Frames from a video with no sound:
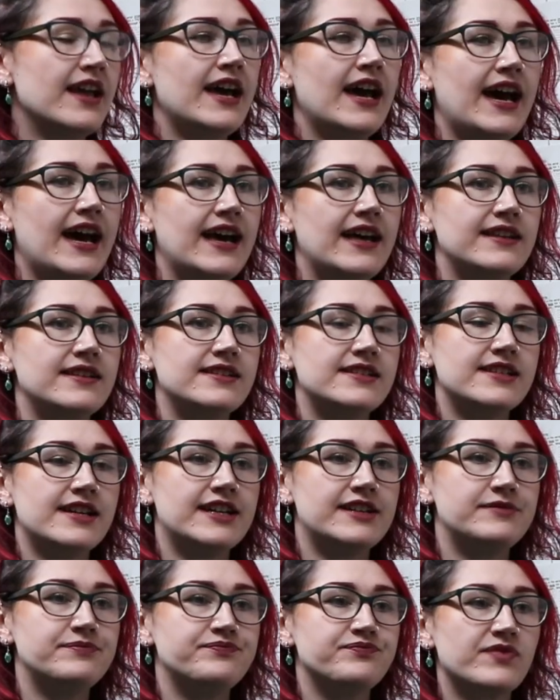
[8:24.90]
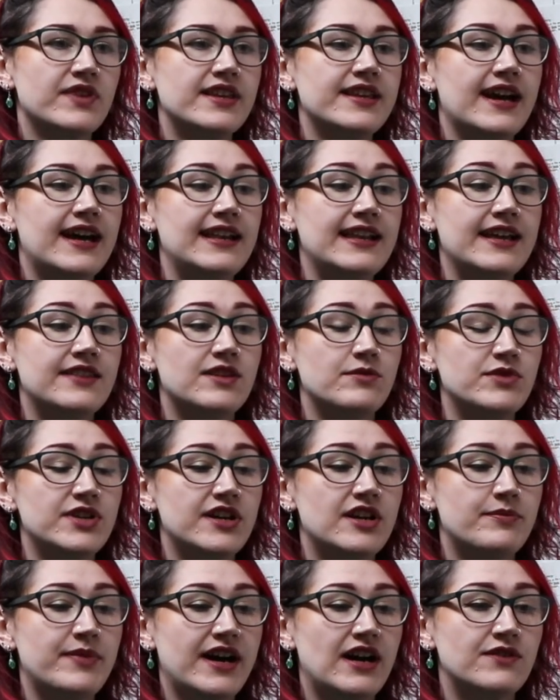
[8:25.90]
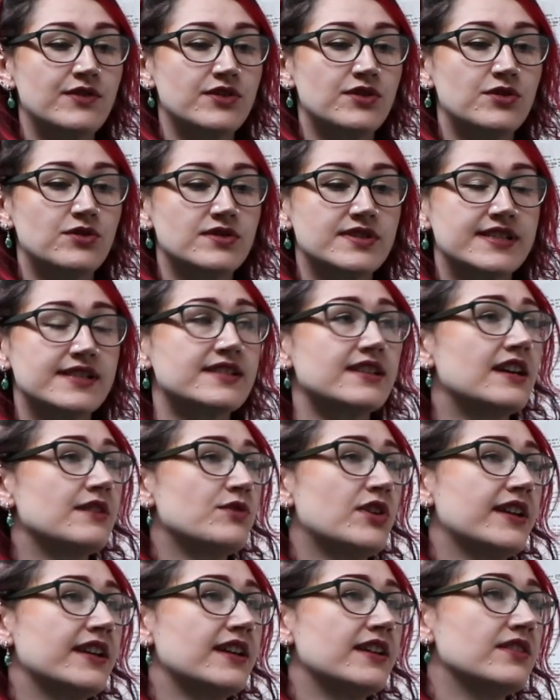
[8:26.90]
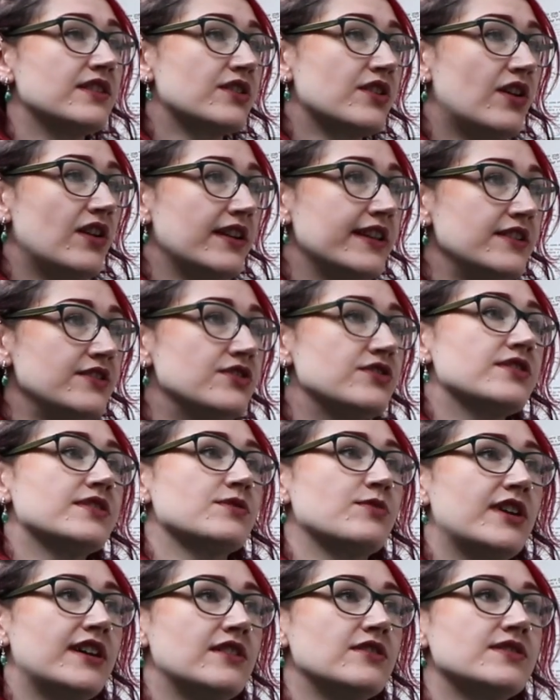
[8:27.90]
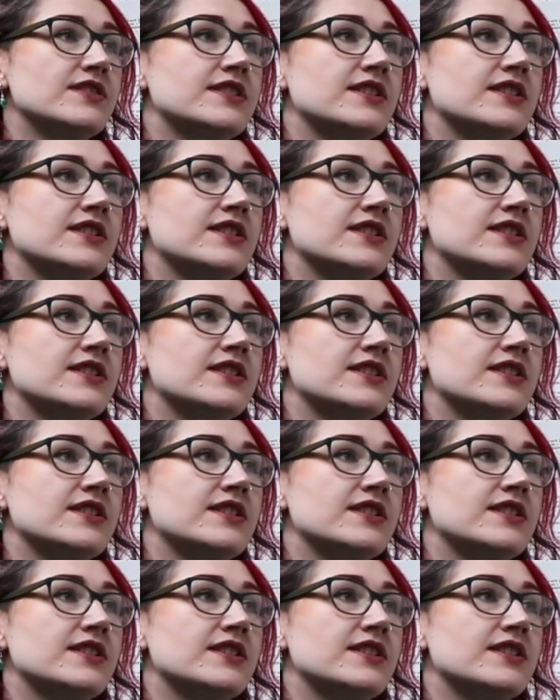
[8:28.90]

And yeah, I let them know about other courses that I'm running in the college as well.